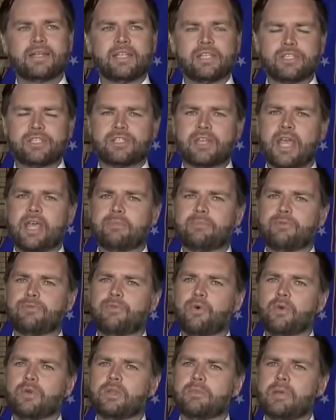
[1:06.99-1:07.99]
to stand
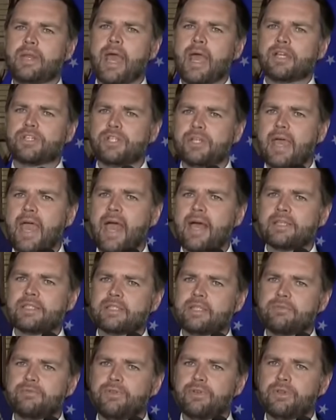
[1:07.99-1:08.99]
before them and actually
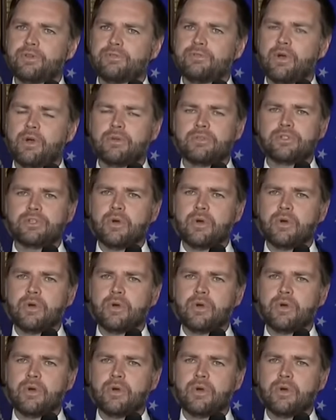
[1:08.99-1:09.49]
ask them for their vote.